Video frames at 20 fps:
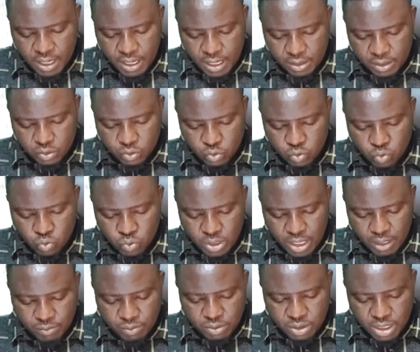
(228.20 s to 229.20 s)
And 2
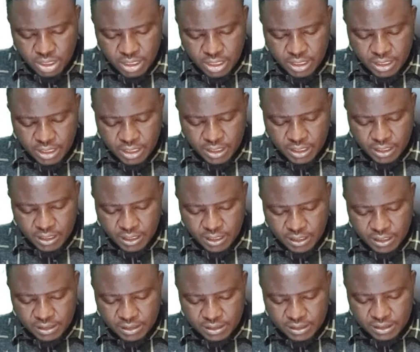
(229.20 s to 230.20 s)
times 3
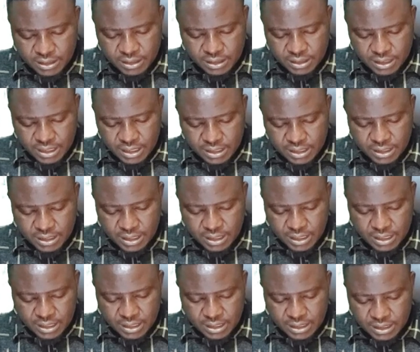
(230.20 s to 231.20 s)
is 6.
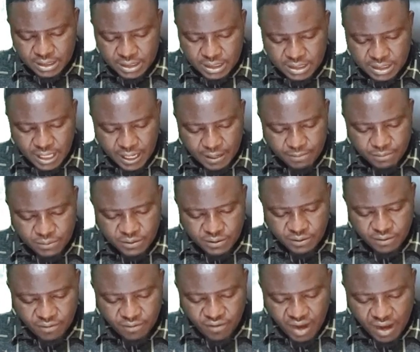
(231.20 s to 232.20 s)
6
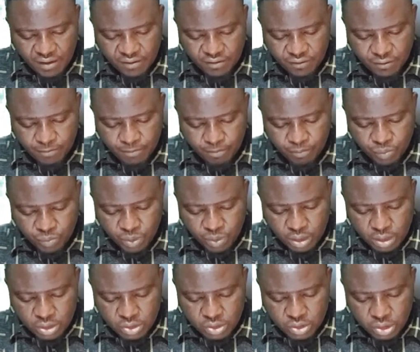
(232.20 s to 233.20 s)
times 5
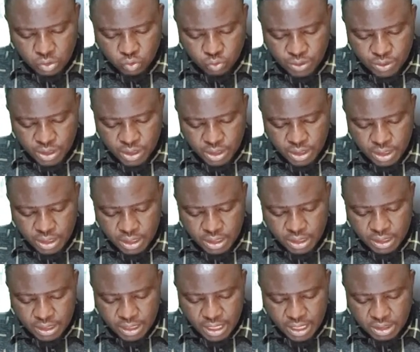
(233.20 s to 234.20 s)
is said to be
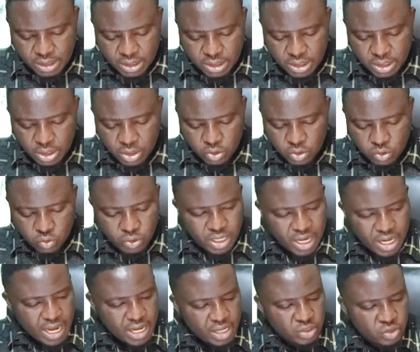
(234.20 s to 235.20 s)
30. So the
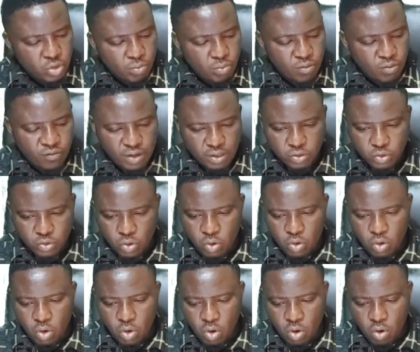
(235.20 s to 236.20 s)
highest common factor
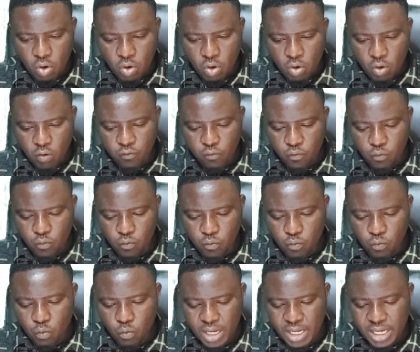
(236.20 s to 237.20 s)
of
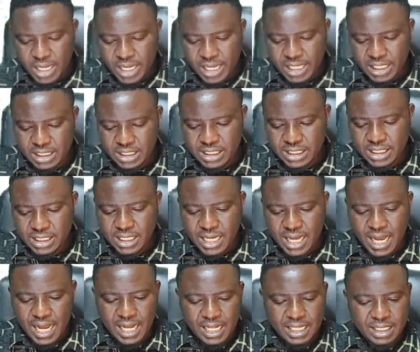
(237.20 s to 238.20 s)
180
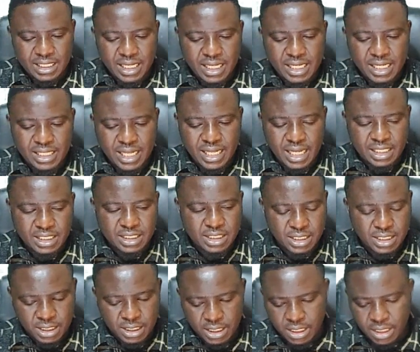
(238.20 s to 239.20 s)
and
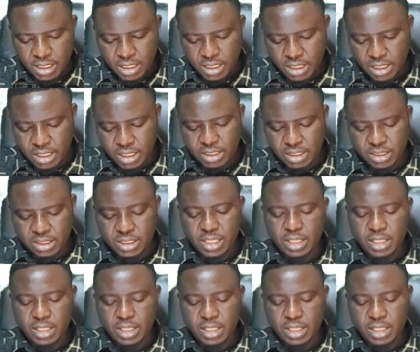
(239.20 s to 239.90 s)
330 is